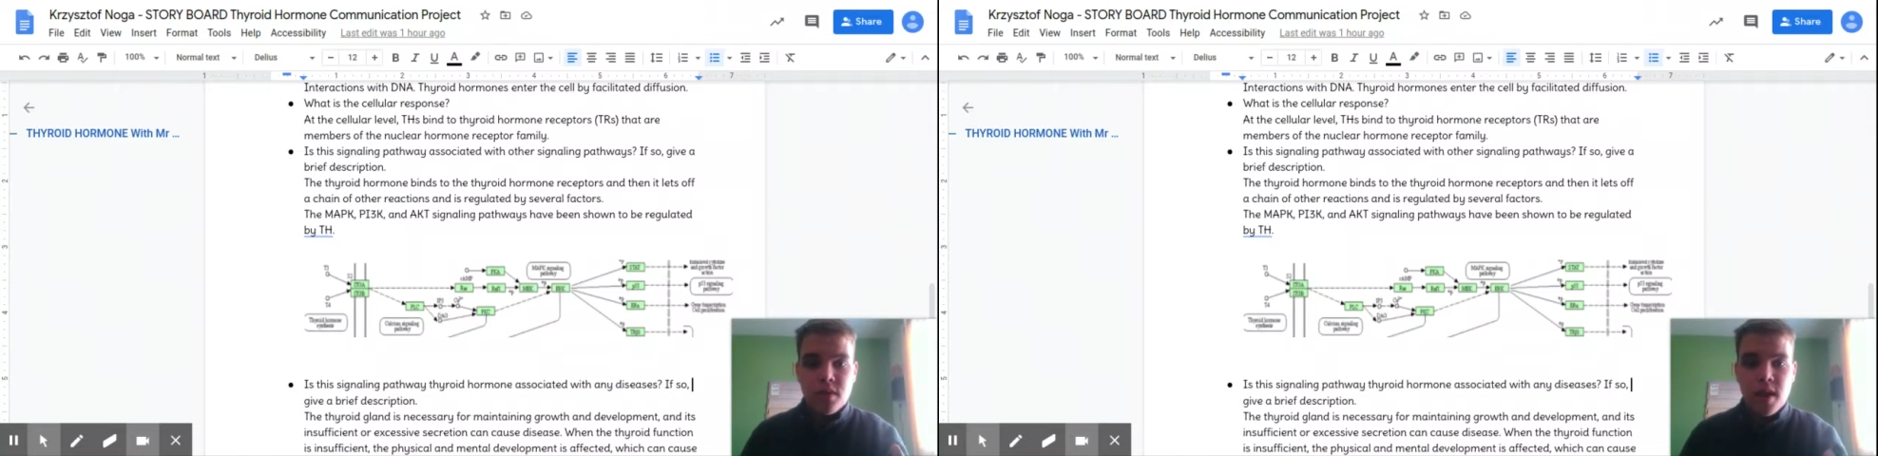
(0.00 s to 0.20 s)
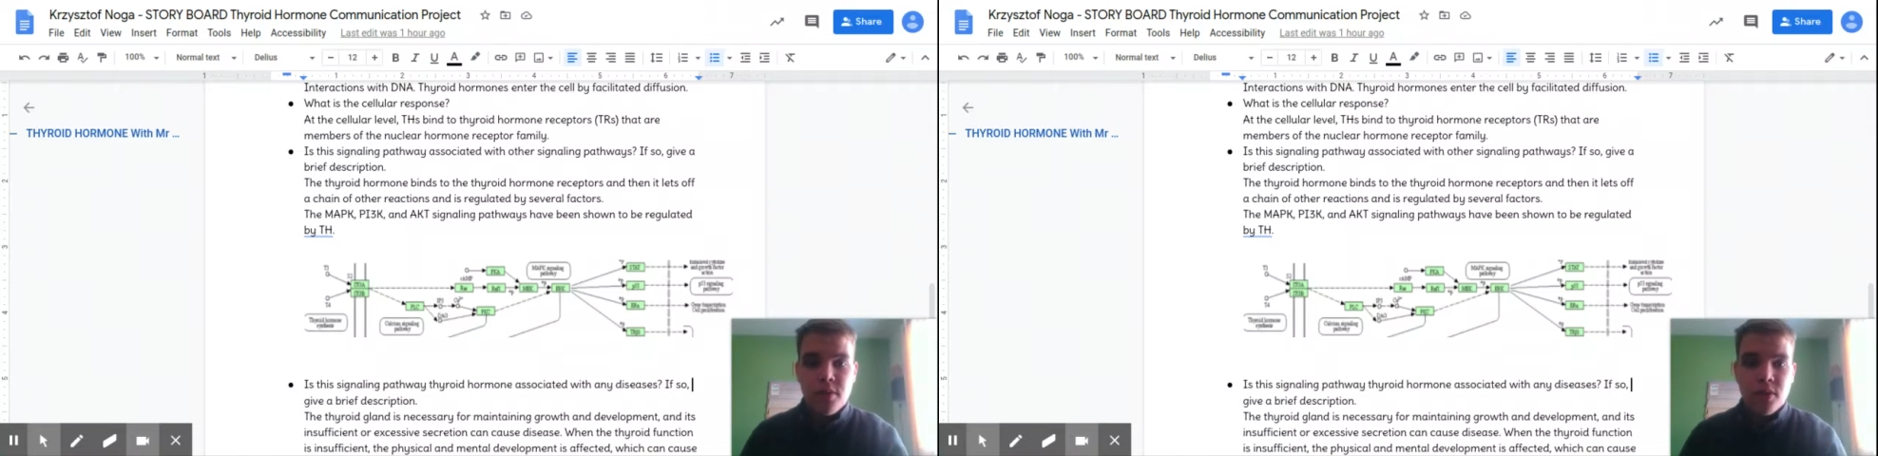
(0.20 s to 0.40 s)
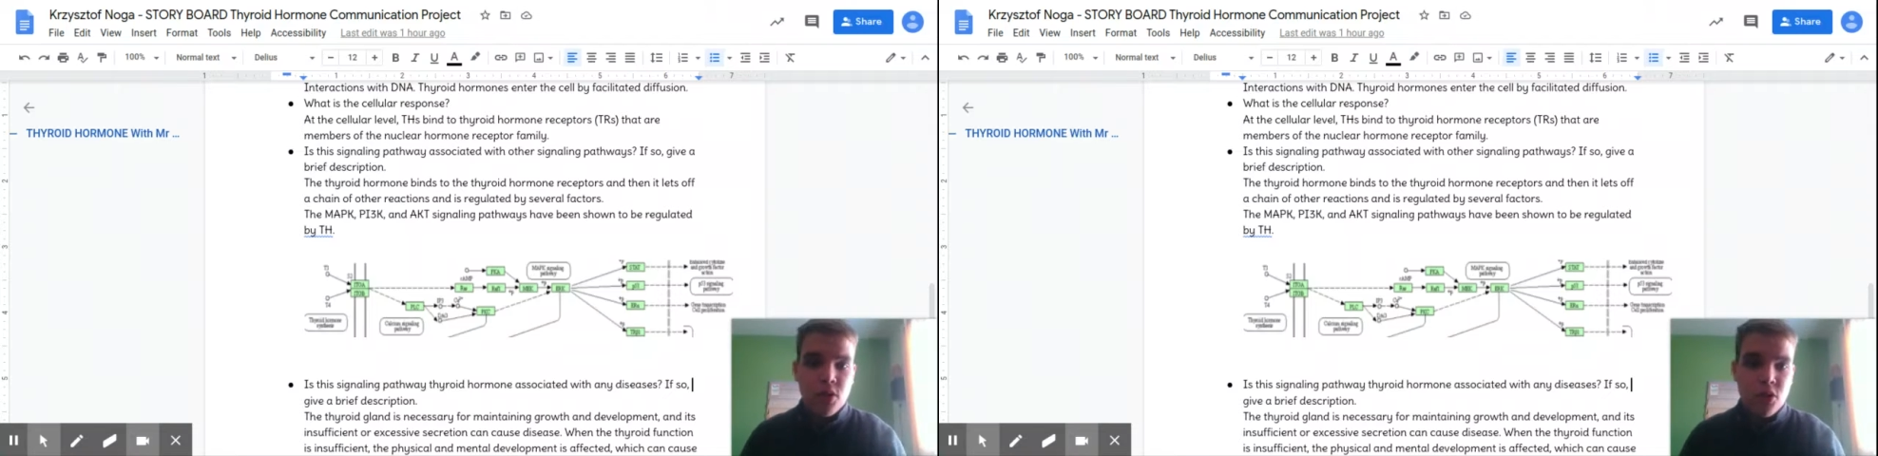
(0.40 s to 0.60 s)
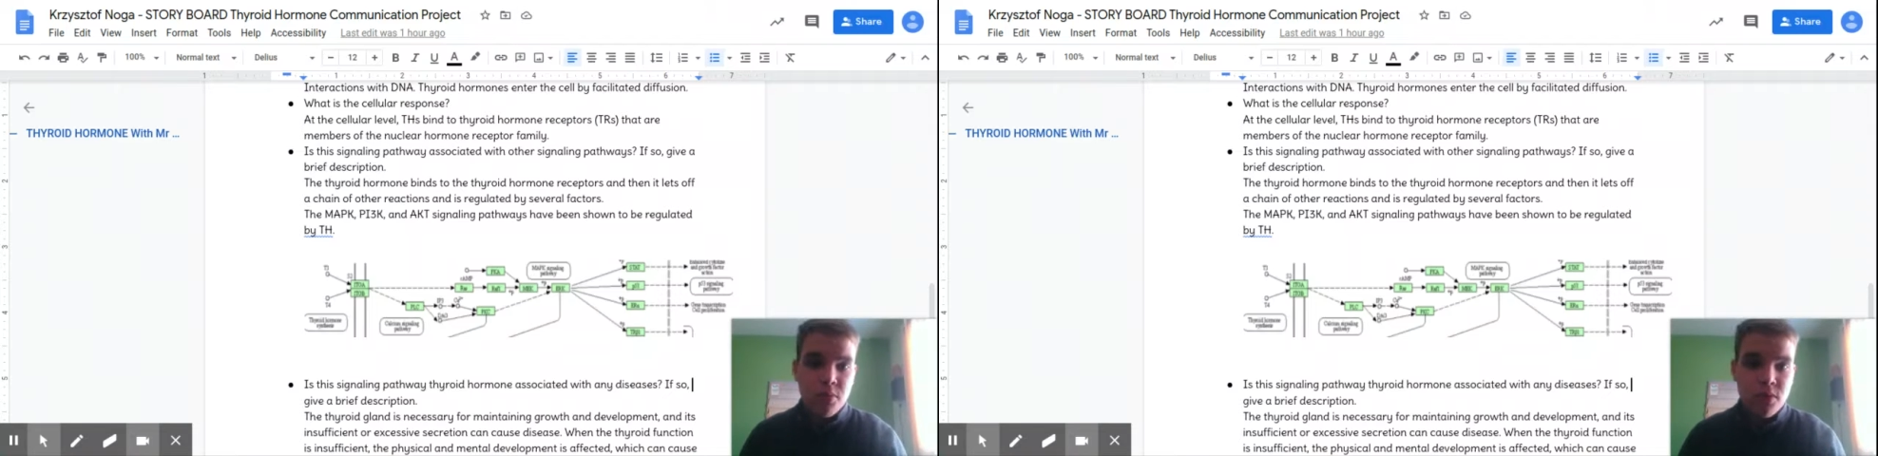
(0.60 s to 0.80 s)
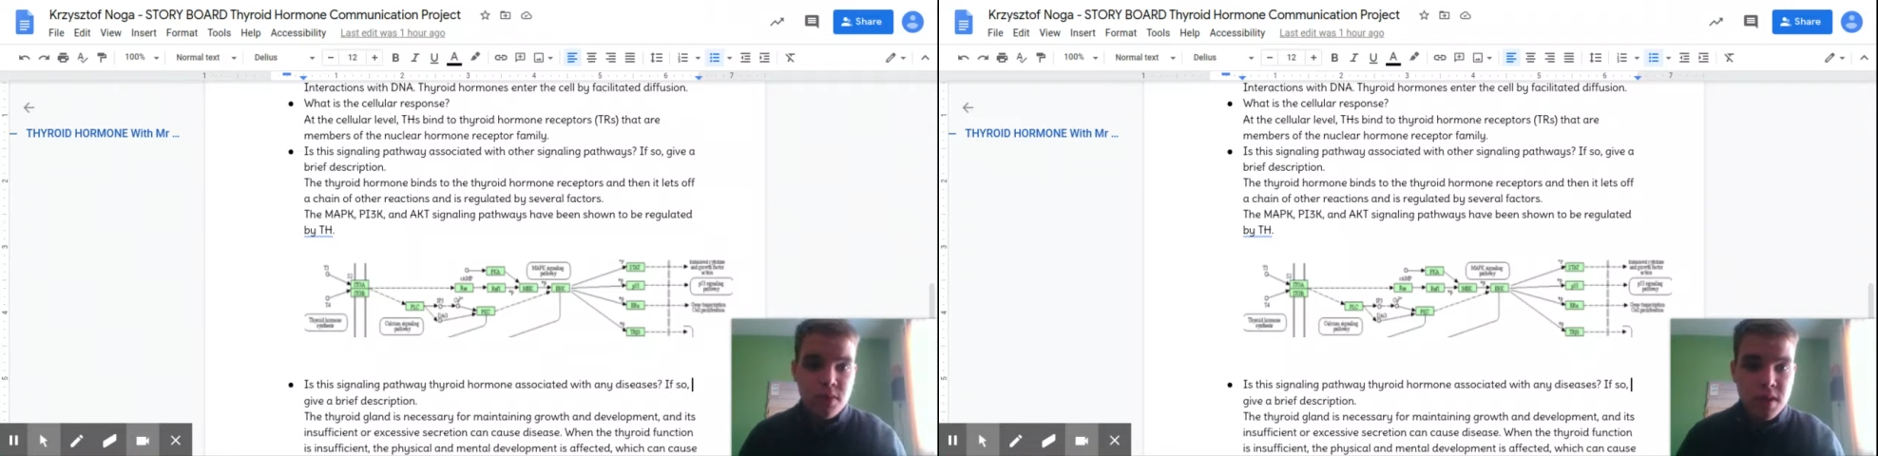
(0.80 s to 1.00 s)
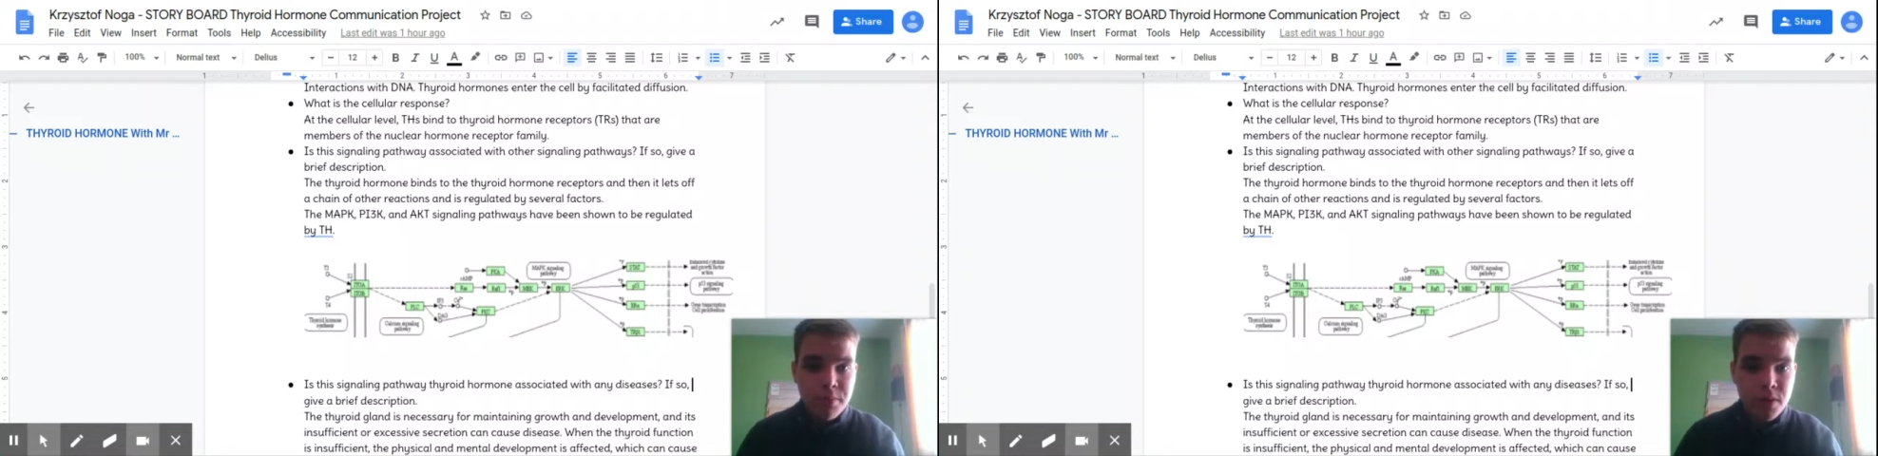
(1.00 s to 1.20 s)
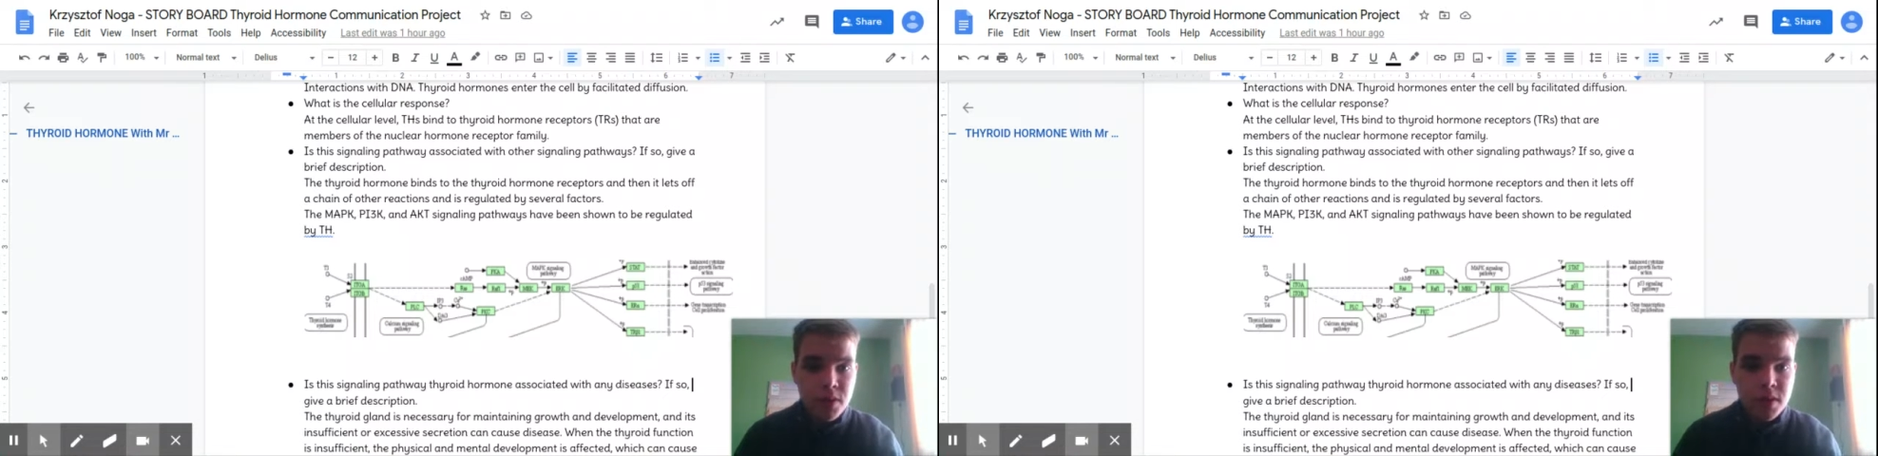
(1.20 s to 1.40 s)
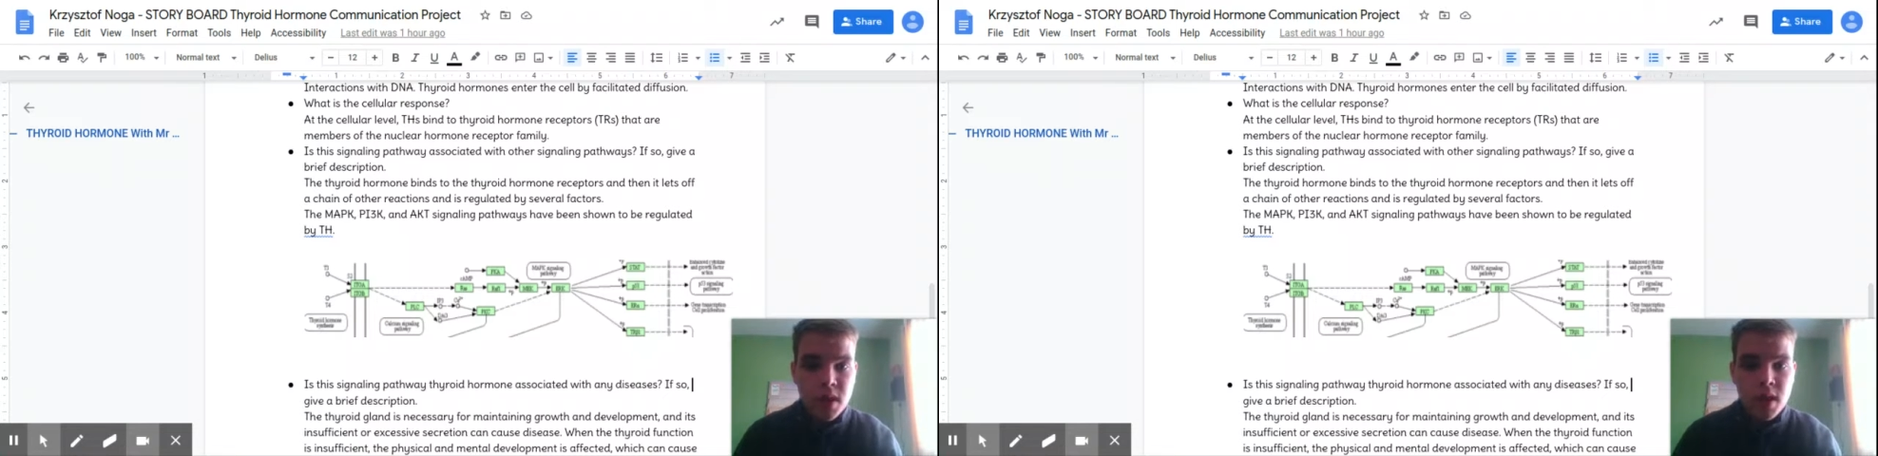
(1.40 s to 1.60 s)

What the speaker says: thyroid hormone receptors